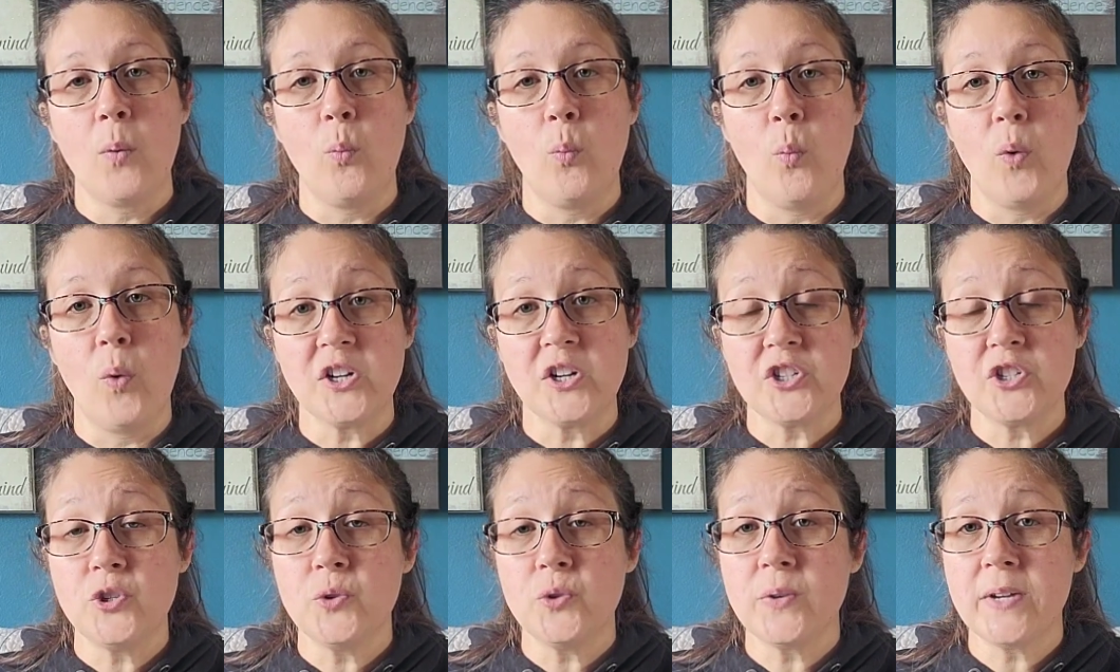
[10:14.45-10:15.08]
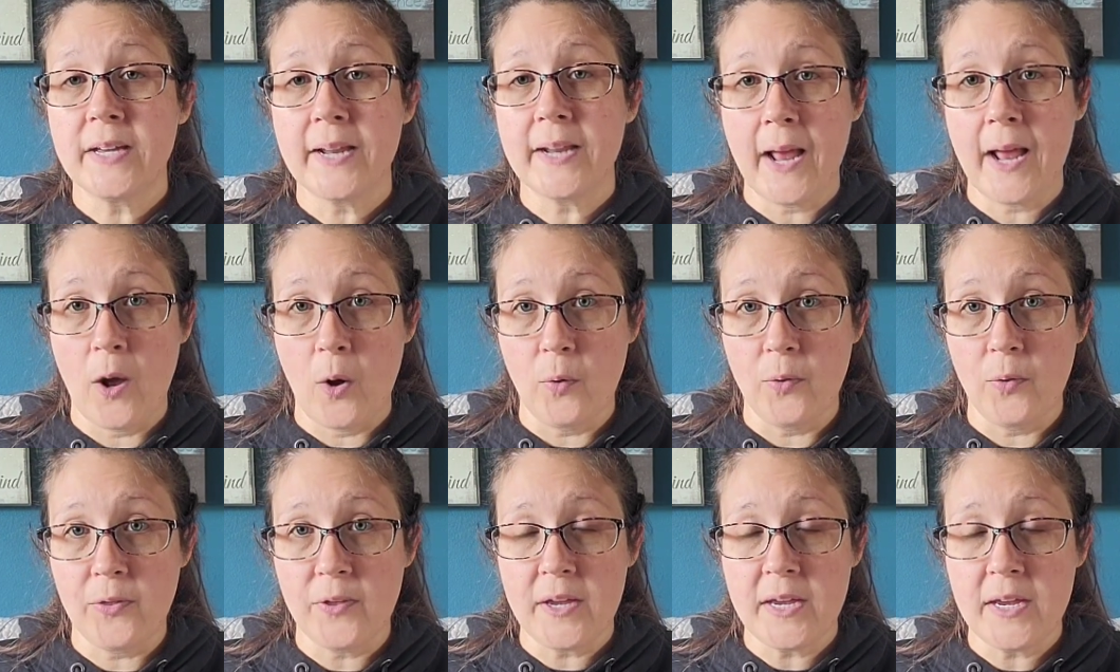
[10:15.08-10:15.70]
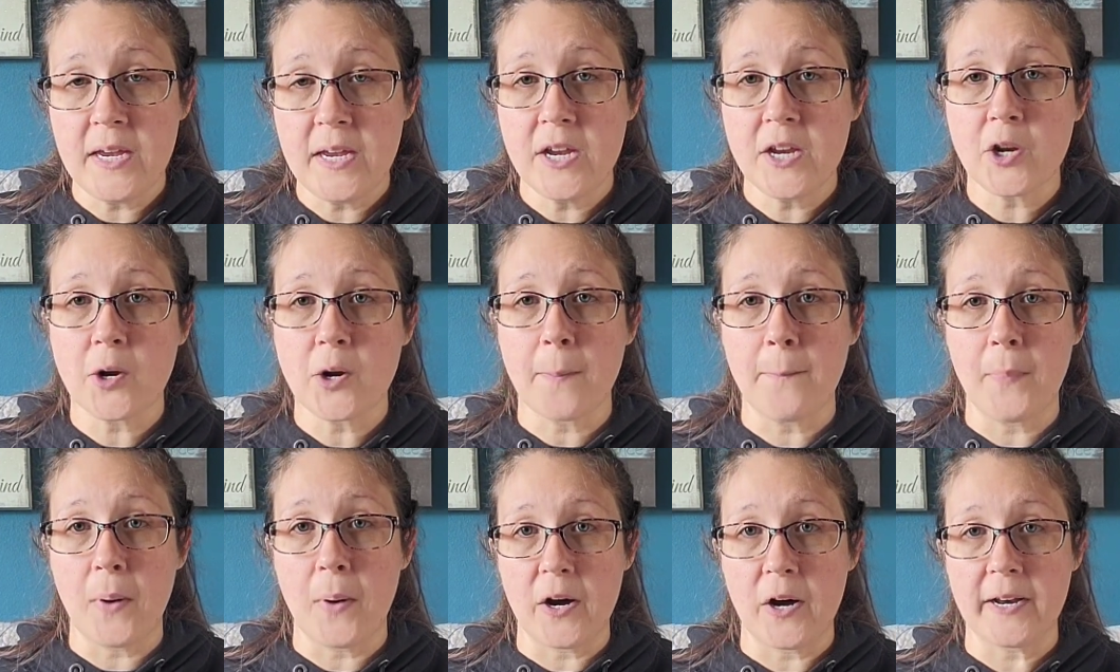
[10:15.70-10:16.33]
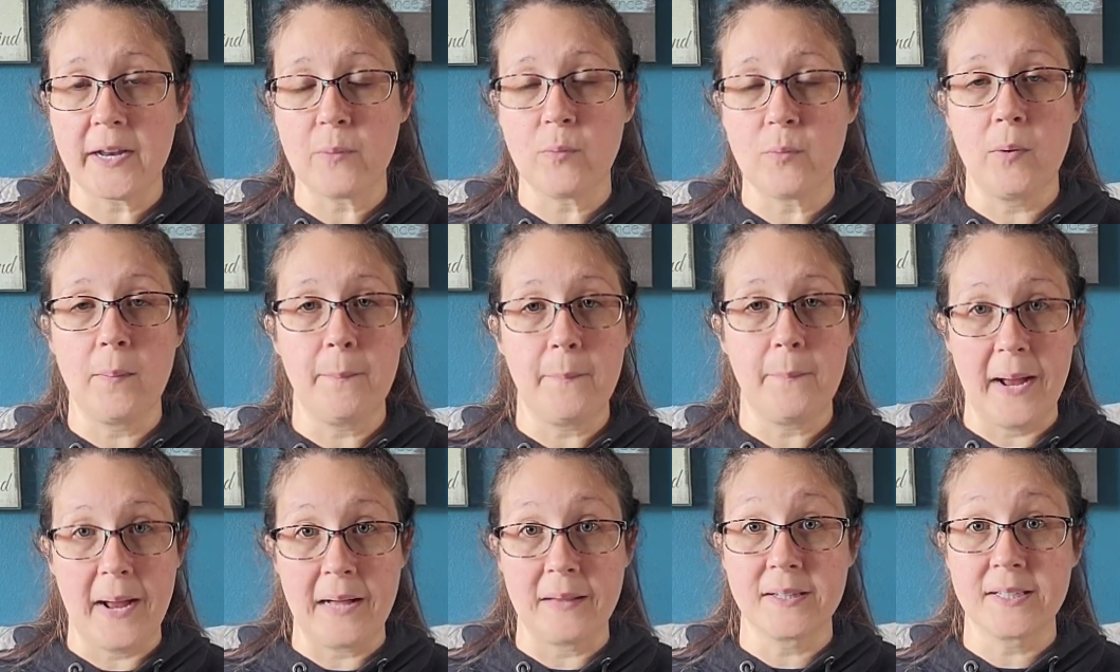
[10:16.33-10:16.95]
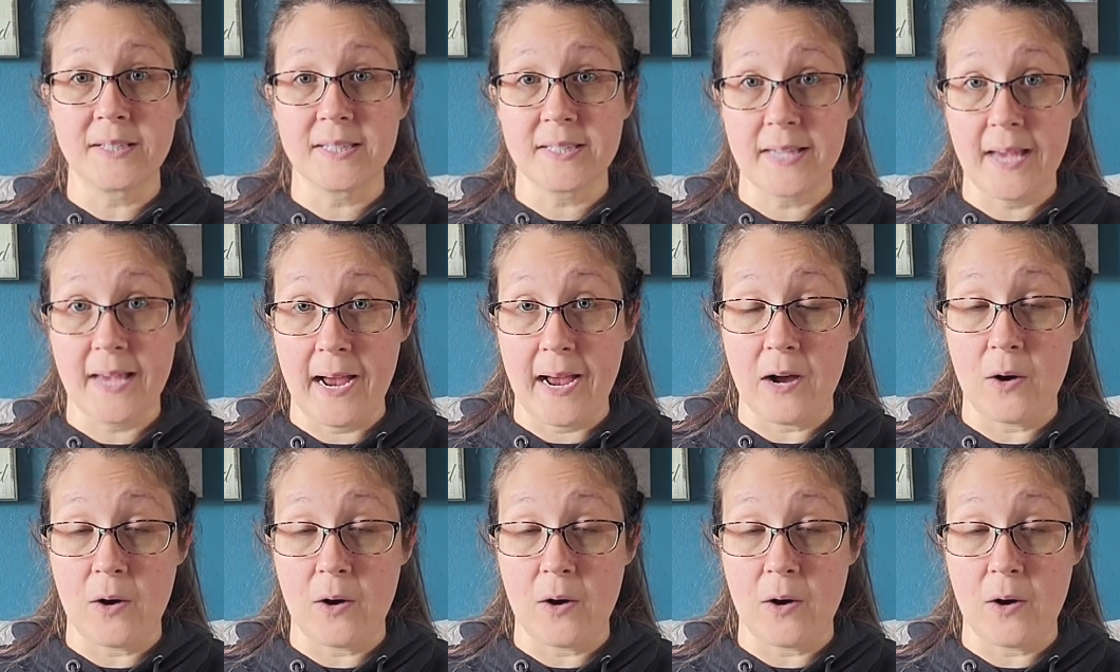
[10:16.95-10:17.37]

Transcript: Once you get healthy, your body will balance